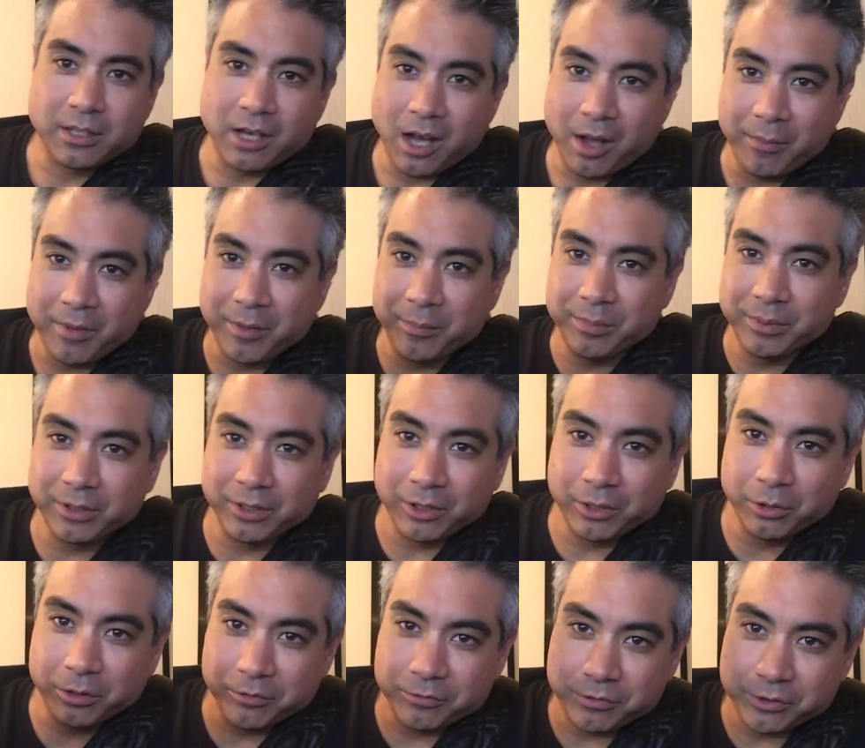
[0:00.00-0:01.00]
comment
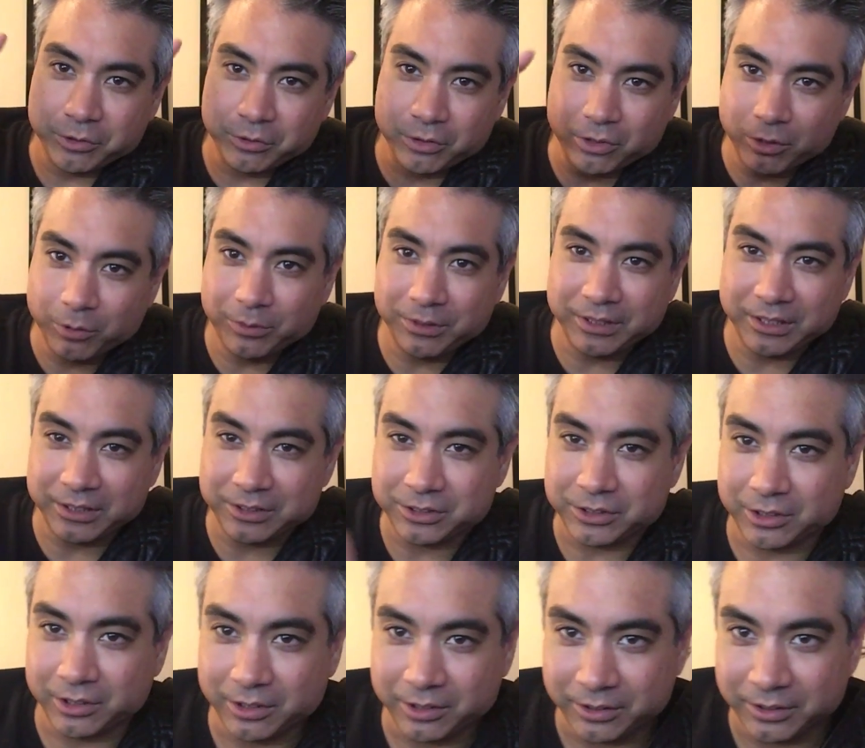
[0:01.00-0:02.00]
below if you know what that
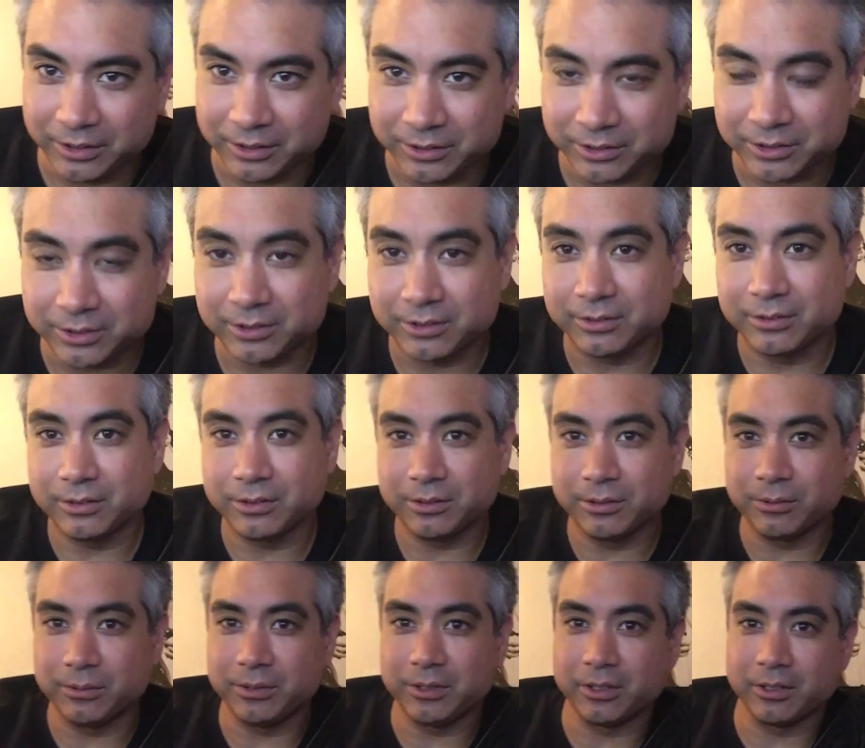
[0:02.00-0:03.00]
song is,
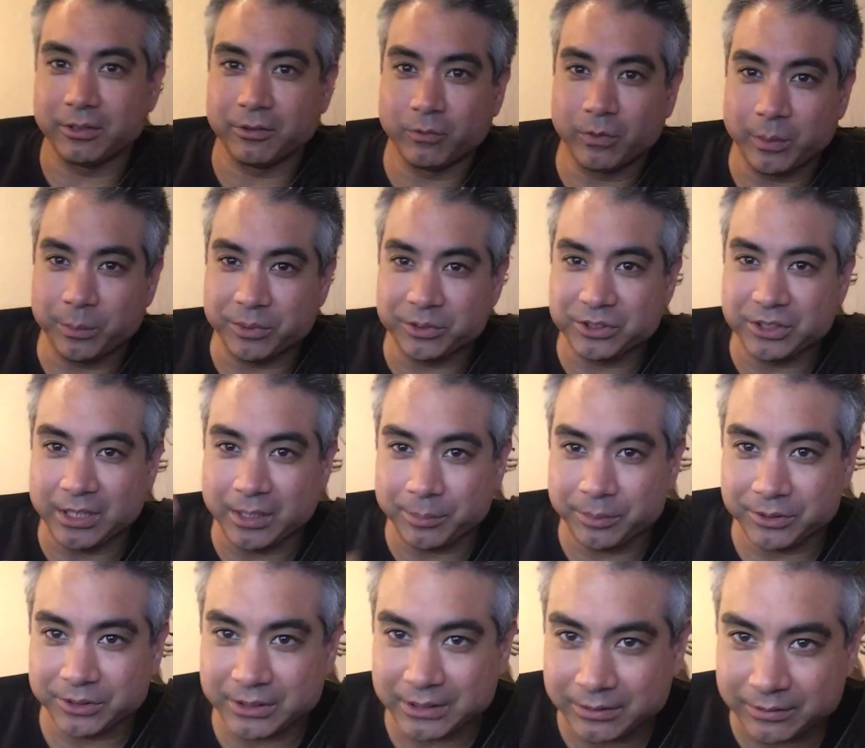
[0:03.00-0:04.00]
you young
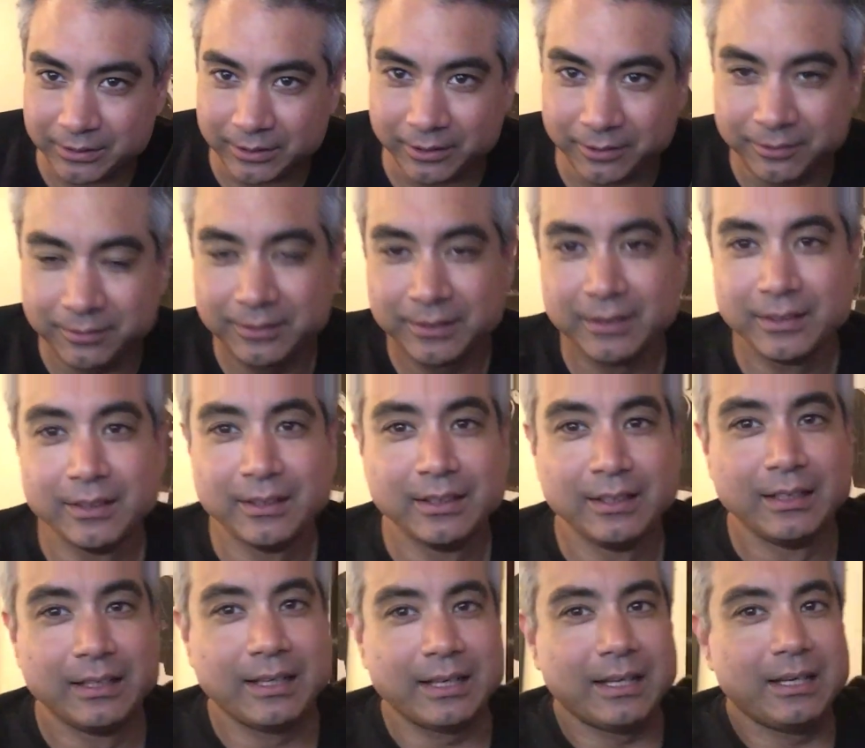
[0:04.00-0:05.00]
whippersnappers out there.
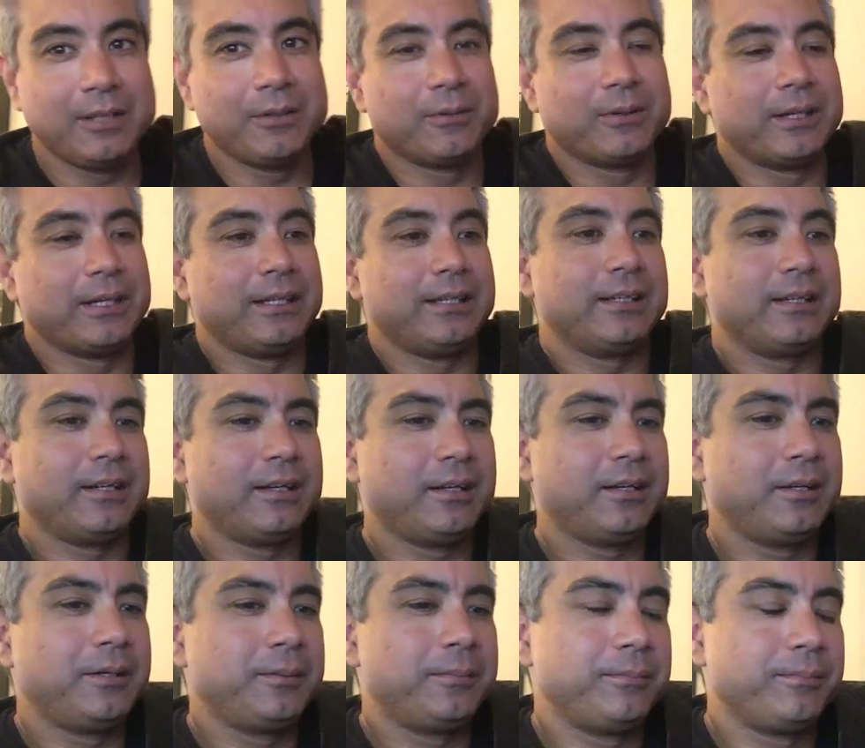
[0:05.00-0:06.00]
Anyway,
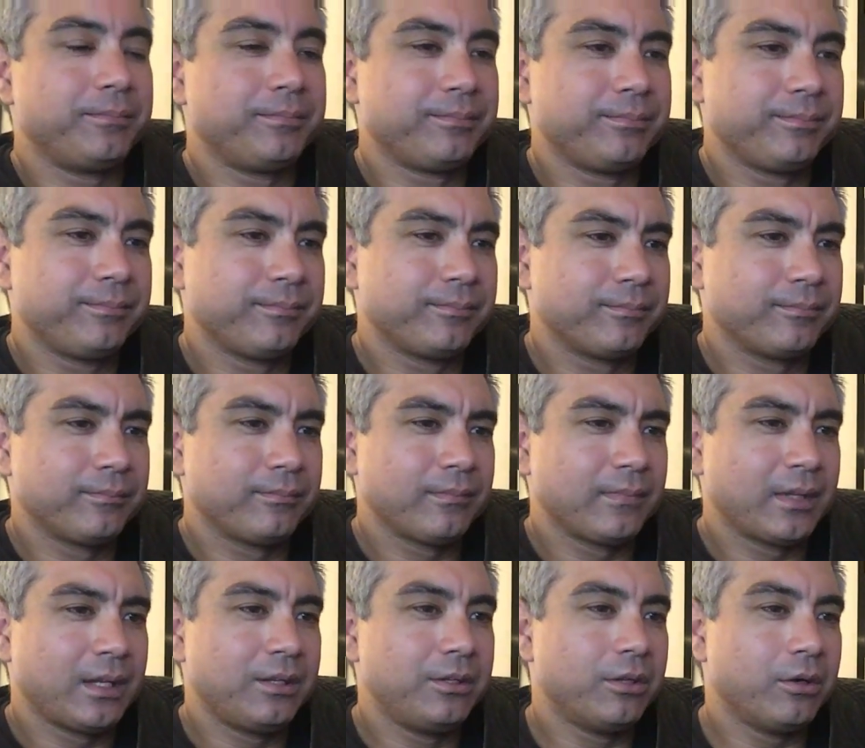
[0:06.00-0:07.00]

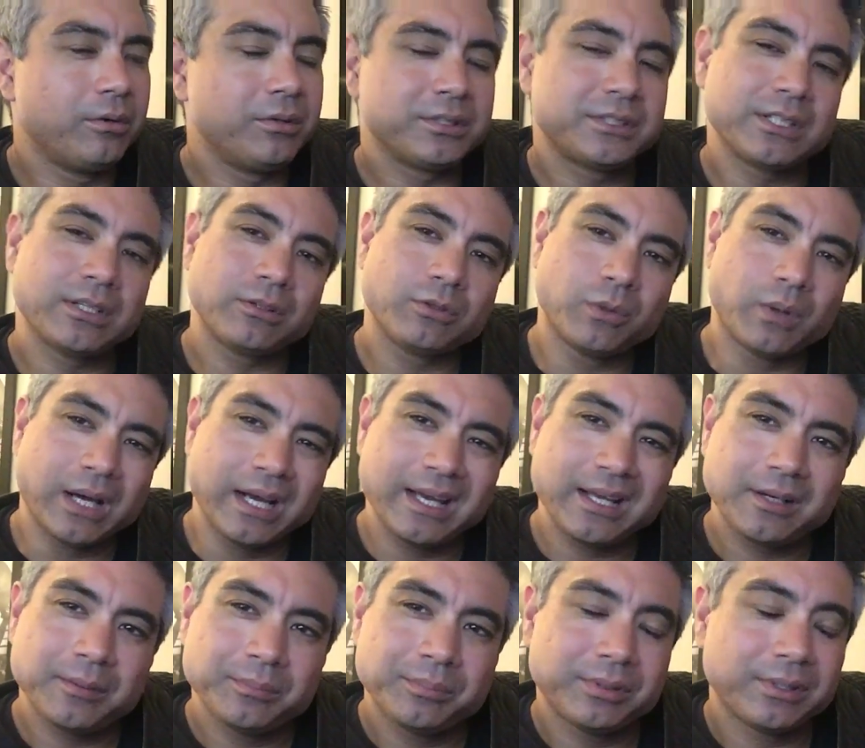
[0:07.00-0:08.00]
notice how quiet
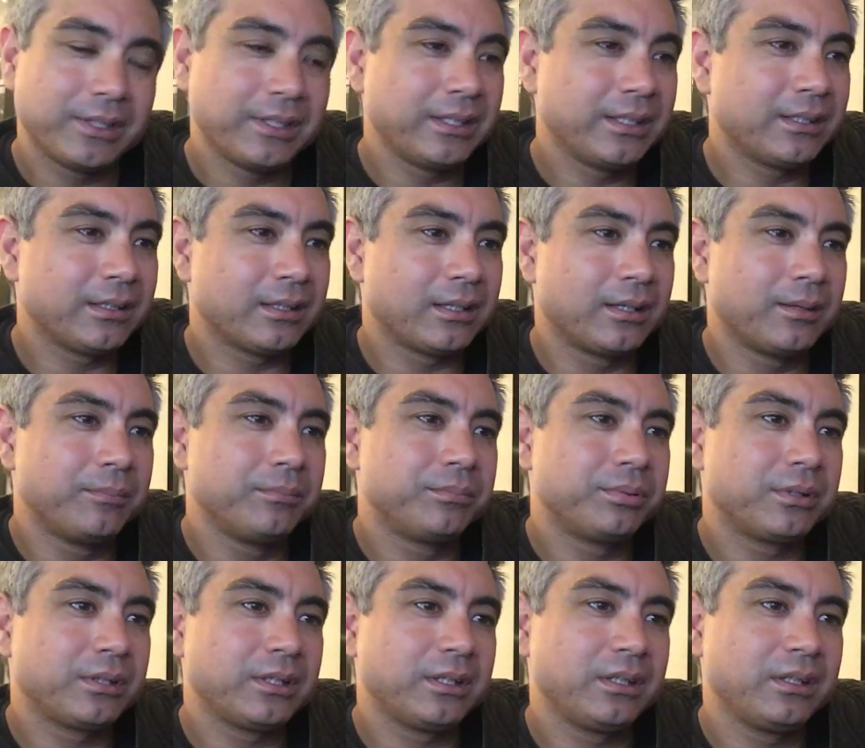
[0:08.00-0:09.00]
I'm playing. I'm
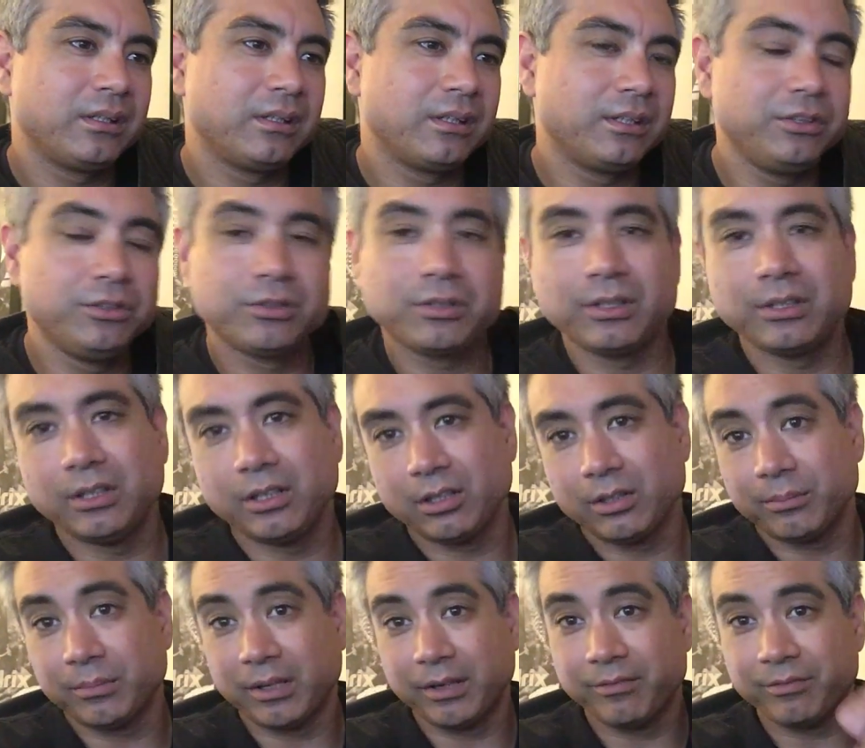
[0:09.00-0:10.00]
playing, you can hear
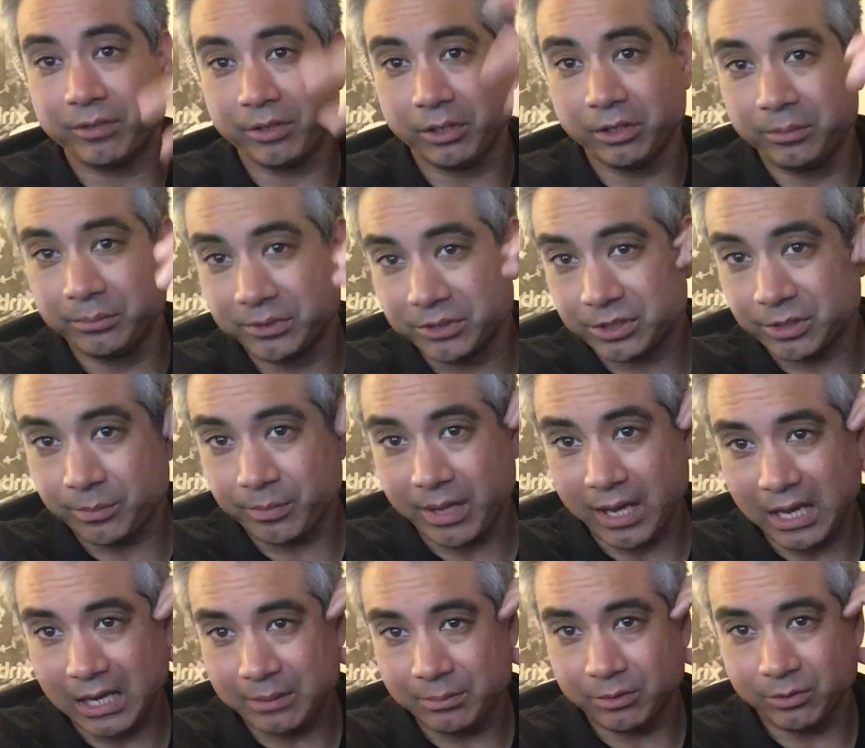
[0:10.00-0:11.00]
my volume is
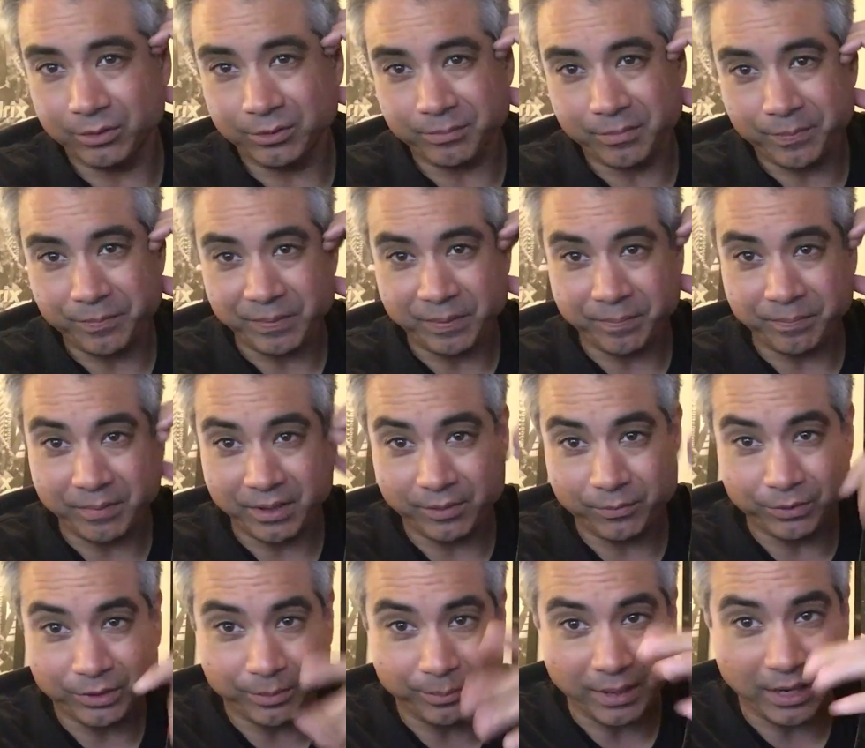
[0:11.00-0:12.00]
compatible
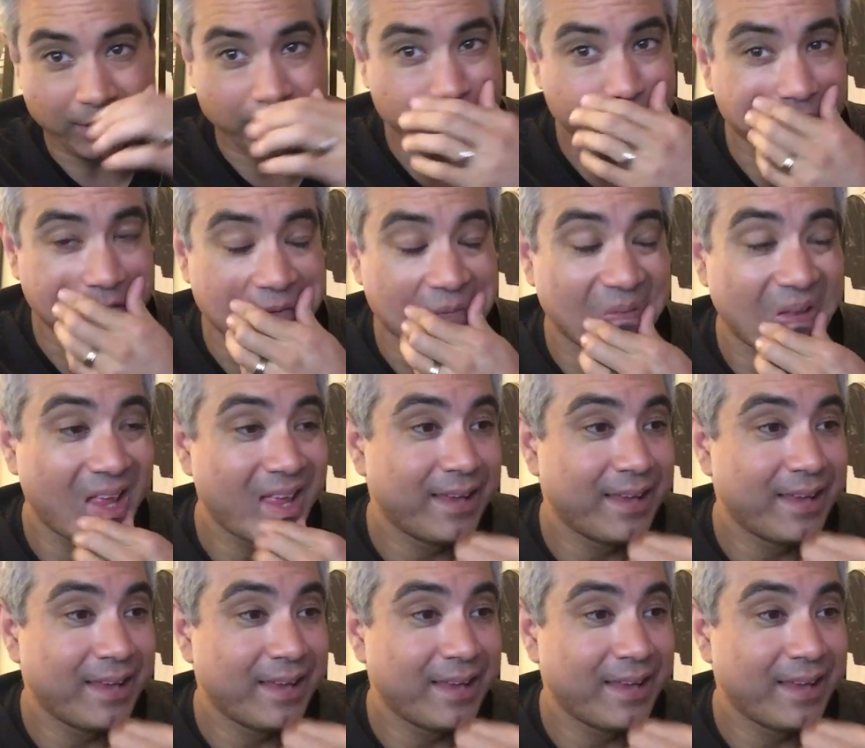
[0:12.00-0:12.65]
with the microphone.